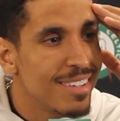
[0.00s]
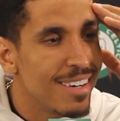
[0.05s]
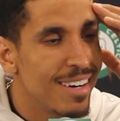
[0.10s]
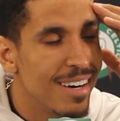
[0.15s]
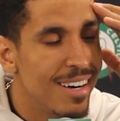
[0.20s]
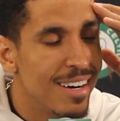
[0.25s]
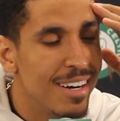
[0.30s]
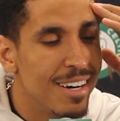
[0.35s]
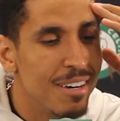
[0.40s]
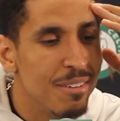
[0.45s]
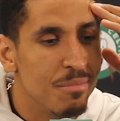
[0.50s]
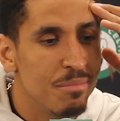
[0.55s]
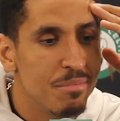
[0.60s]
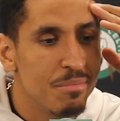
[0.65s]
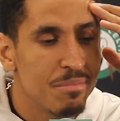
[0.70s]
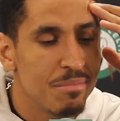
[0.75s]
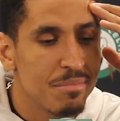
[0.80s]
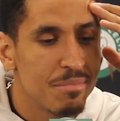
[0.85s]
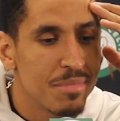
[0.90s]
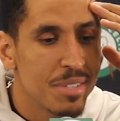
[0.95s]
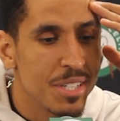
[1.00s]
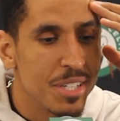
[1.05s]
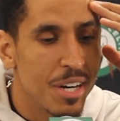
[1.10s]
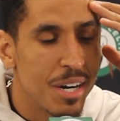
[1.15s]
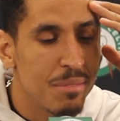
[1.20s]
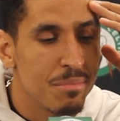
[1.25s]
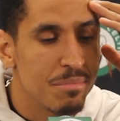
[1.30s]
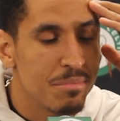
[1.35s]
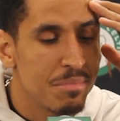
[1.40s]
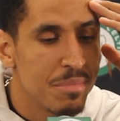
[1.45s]
Um, you know,
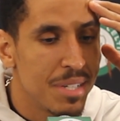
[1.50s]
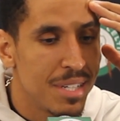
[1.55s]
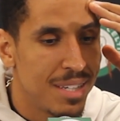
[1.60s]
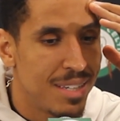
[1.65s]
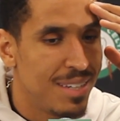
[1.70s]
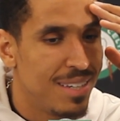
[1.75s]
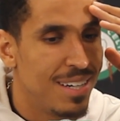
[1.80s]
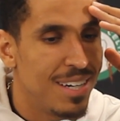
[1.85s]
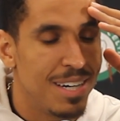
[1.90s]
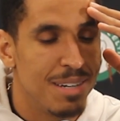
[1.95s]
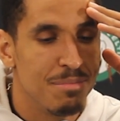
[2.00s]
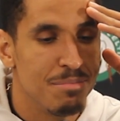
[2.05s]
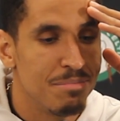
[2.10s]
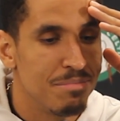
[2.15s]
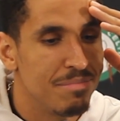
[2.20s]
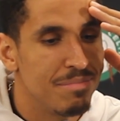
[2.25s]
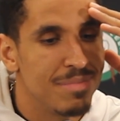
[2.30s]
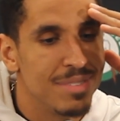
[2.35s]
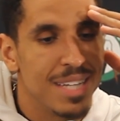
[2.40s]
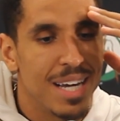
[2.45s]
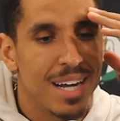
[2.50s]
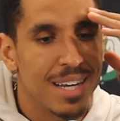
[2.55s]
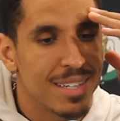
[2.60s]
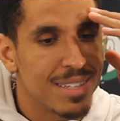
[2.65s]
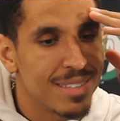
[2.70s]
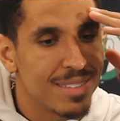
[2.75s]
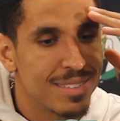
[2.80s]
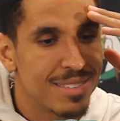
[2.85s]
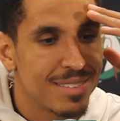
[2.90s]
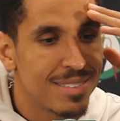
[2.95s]
I'm I'm not
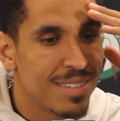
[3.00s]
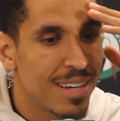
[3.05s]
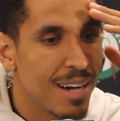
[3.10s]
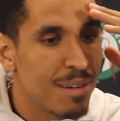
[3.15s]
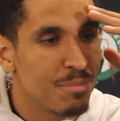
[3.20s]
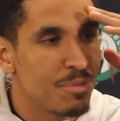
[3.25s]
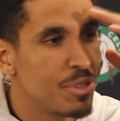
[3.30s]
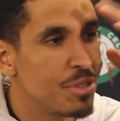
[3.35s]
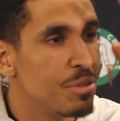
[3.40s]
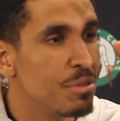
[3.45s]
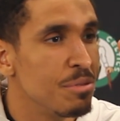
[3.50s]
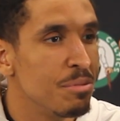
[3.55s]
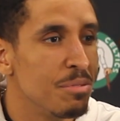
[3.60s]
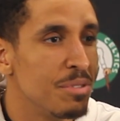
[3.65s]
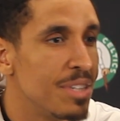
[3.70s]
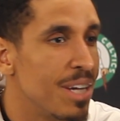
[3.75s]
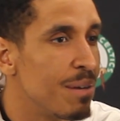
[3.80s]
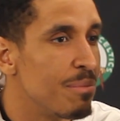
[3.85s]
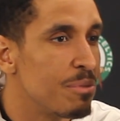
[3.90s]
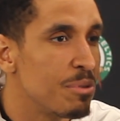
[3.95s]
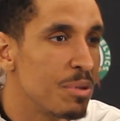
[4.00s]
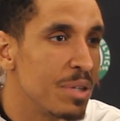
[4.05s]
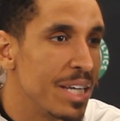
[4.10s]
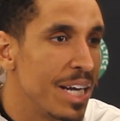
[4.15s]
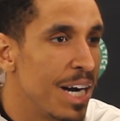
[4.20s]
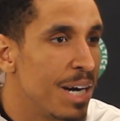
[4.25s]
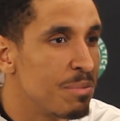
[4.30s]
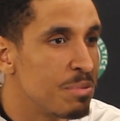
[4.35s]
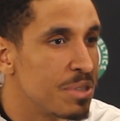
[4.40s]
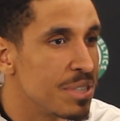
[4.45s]
a top two, top three
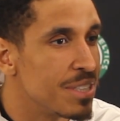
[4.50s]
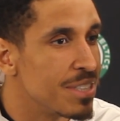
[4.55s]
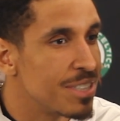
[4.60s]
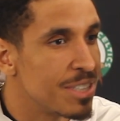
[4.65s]
option.